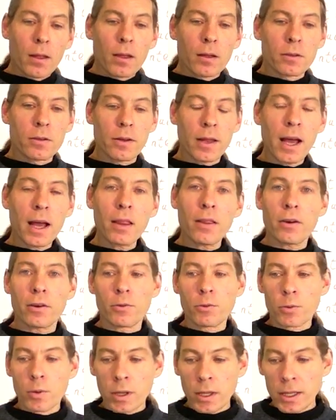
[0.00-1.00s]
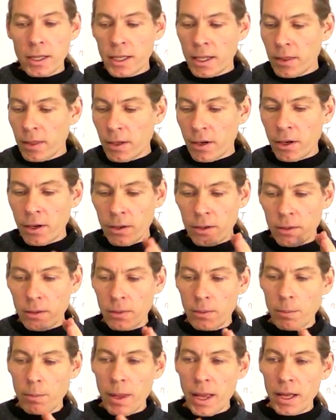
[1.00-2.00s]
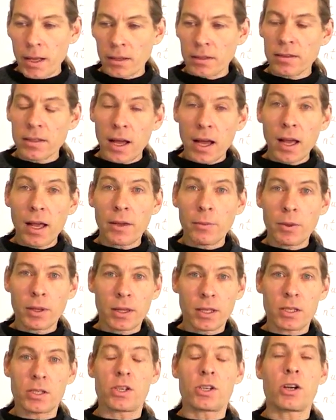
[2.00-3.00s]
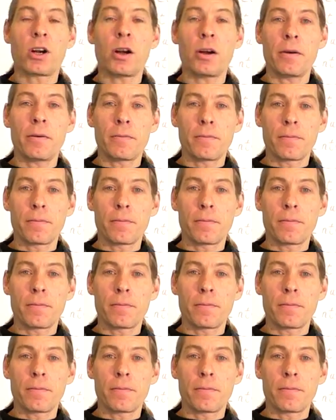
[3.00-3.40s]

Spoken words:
So now they're really in their male side with this chart.